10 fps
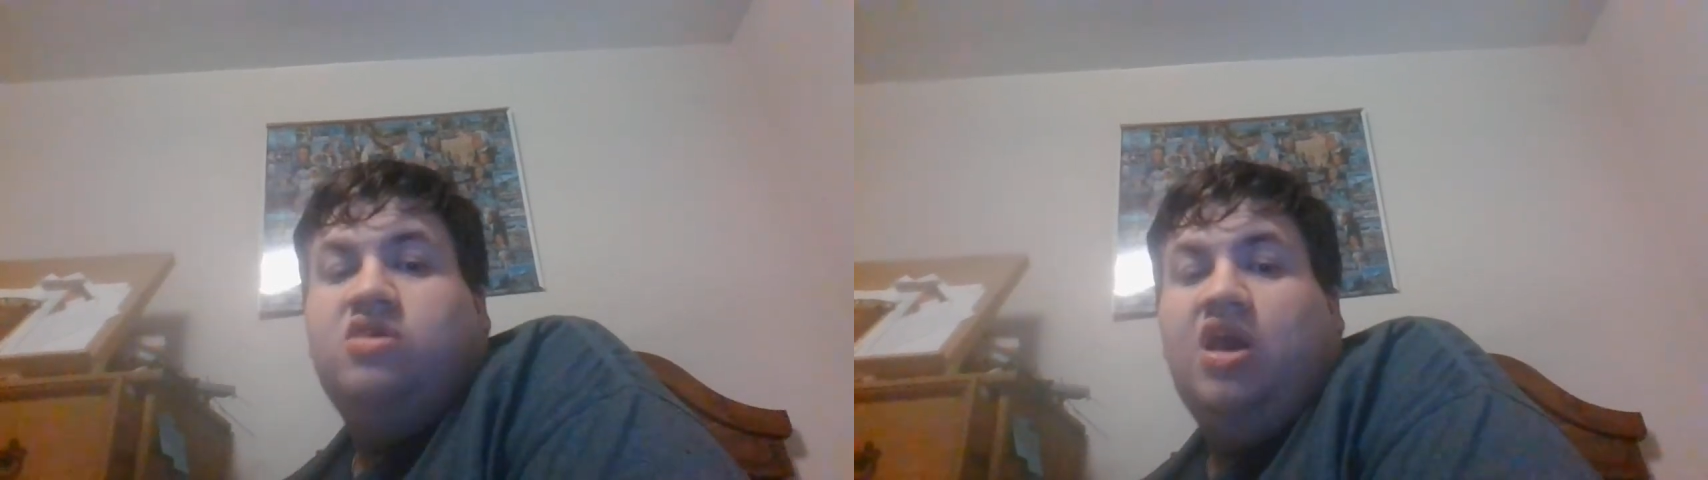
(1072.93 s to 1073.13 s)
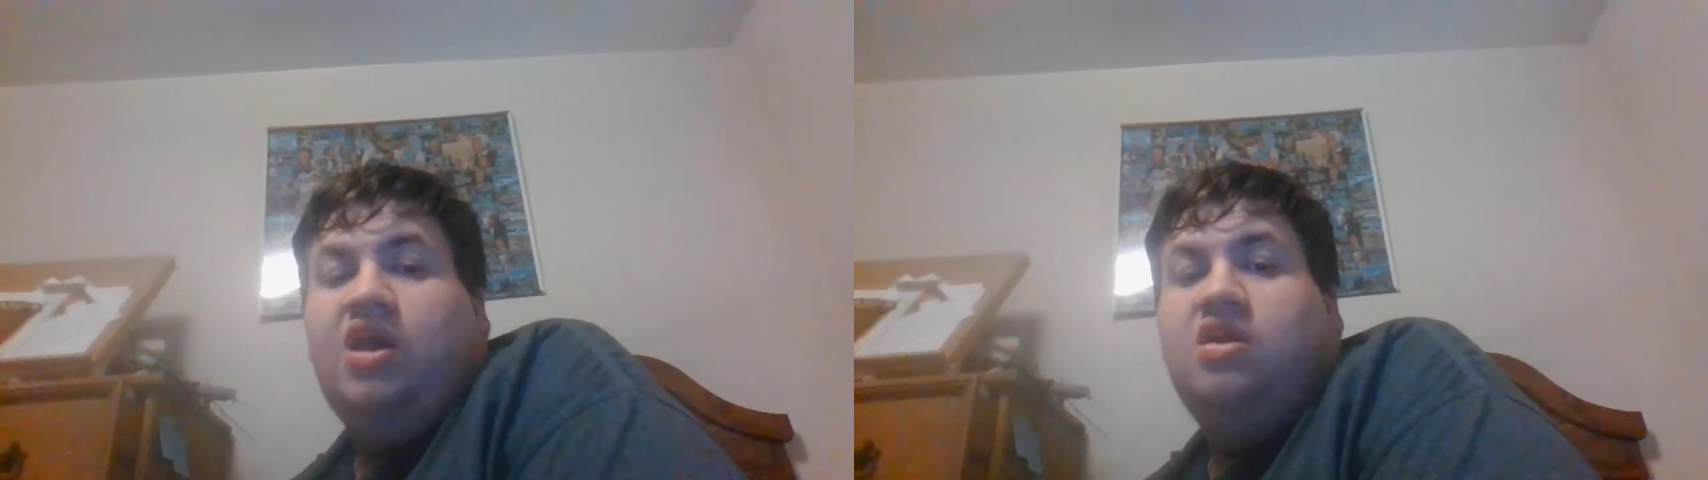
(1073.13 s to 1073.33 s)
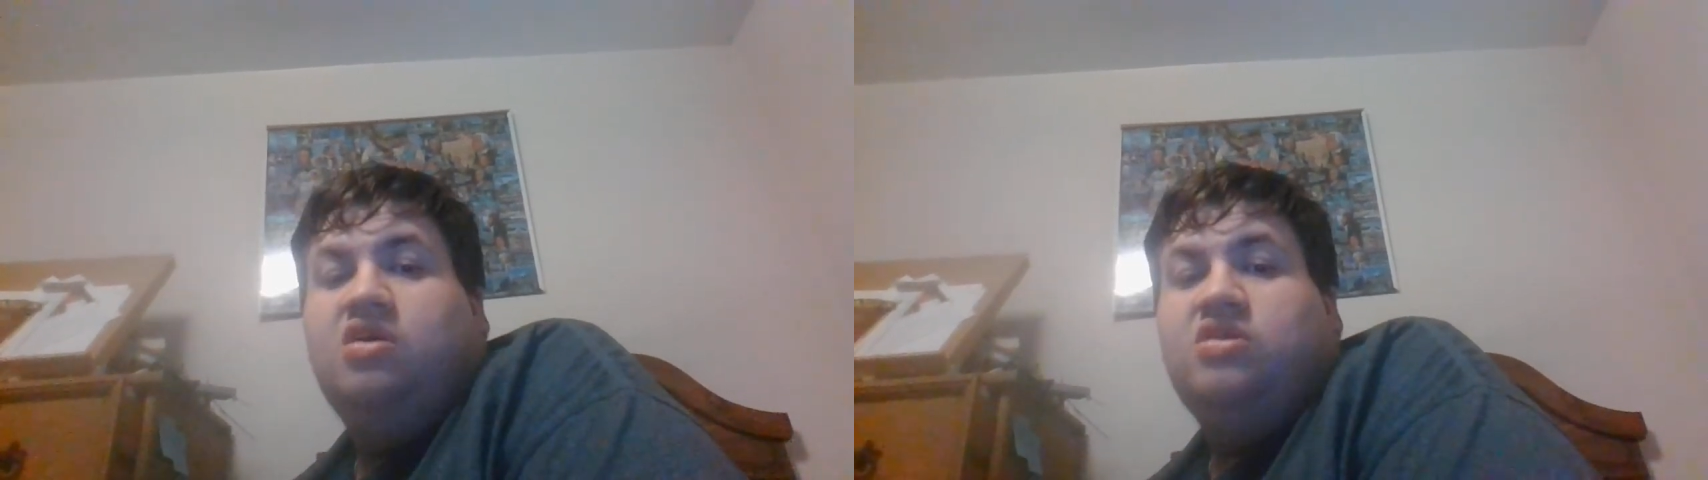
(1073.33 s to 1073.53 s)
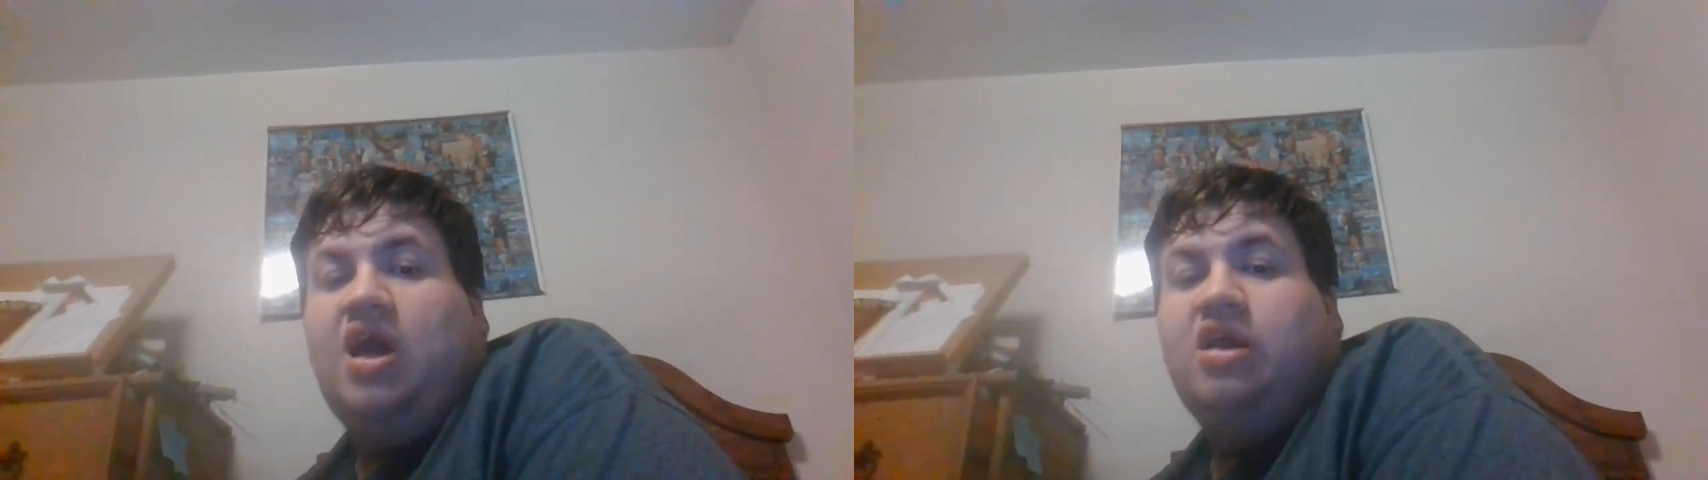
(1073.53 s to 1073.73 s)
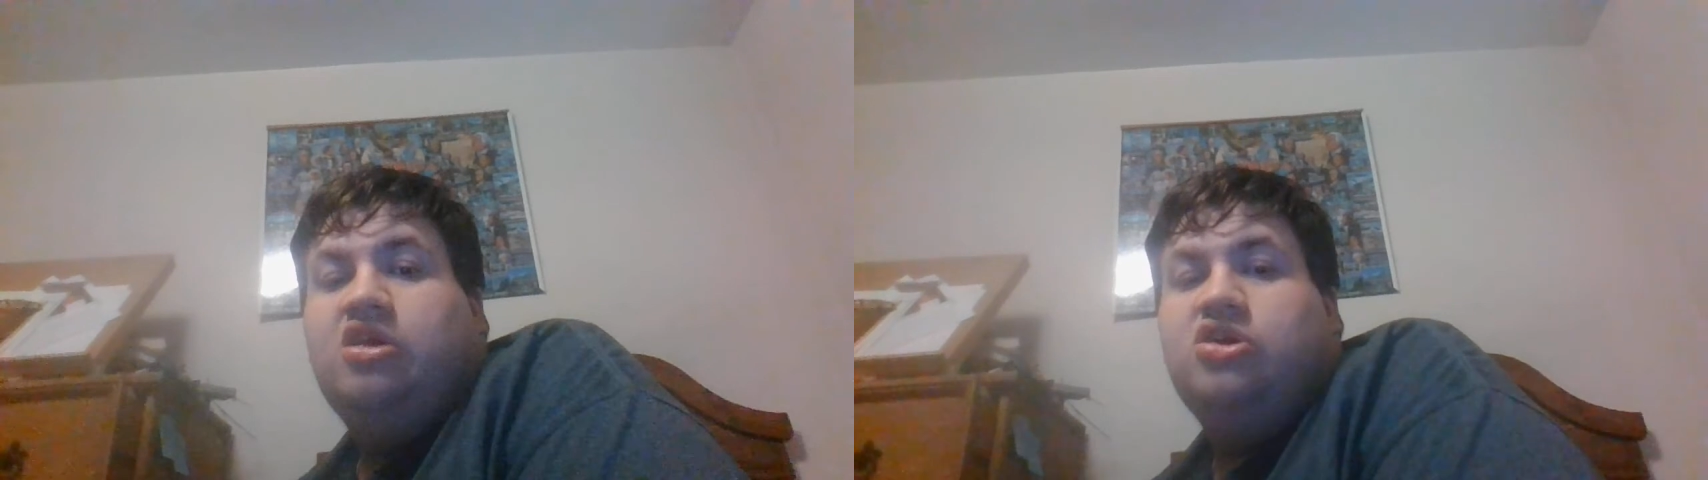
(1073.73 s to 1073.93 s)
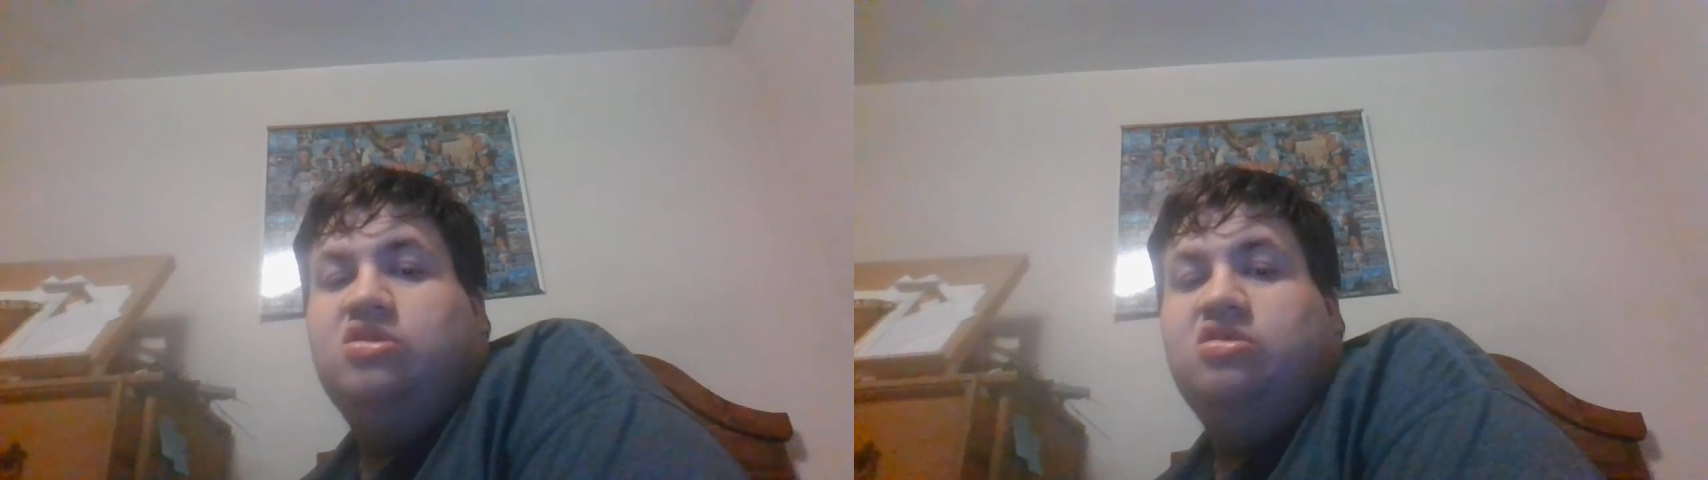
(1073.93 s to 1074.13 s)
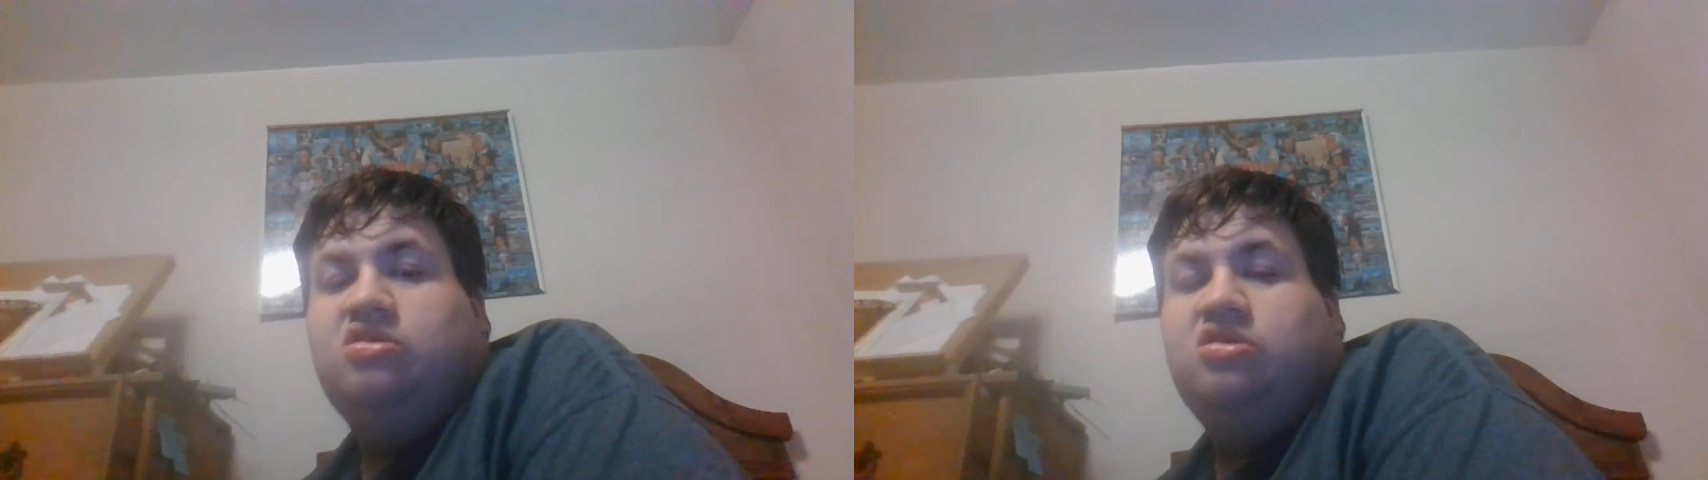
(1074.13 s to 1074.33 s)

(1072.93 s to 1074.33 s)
heinous actions